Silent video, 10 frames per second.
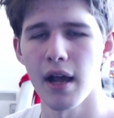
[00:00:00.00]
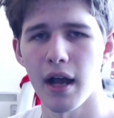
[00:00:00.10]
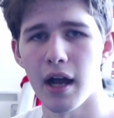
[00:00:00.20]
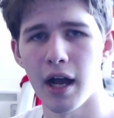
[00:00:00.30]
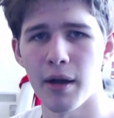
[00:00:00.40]

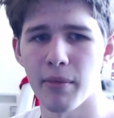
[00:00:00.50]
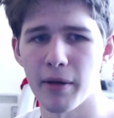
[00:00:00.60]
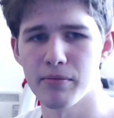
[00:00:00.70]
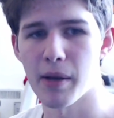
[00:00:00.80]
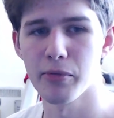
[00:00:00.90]

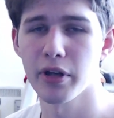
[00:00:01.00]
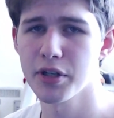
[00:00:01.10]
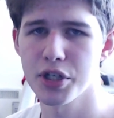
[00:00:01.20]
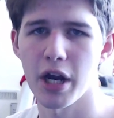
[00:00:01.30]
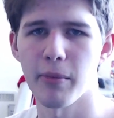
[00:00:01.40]
I'm gonna
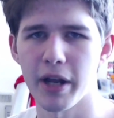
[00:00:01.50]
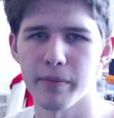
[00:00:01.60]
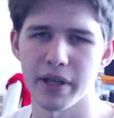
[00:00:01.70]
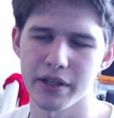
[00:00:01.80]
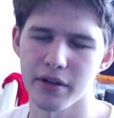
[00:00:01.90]
share my
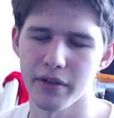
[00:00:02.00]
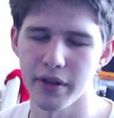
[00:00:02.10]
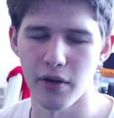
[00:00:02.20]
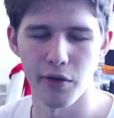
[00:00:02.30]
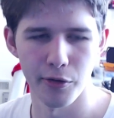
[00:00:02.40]
opinion on the
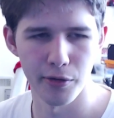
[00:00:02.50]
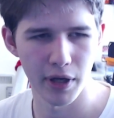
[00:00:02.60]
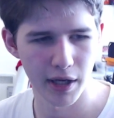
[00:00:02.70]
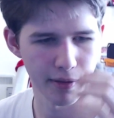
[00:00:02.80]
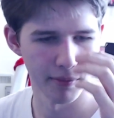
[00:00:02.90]

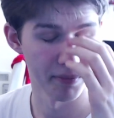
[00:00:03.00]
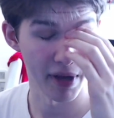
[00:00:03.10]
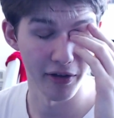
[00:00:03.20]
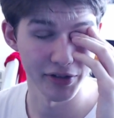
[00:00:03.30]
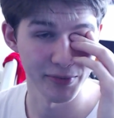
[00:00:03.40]
whole
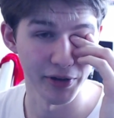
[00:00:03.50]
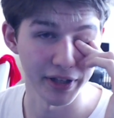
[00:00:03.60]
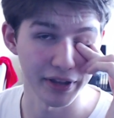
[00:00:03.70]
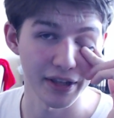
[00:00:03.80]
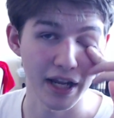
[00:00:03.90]
BIOS modding thing.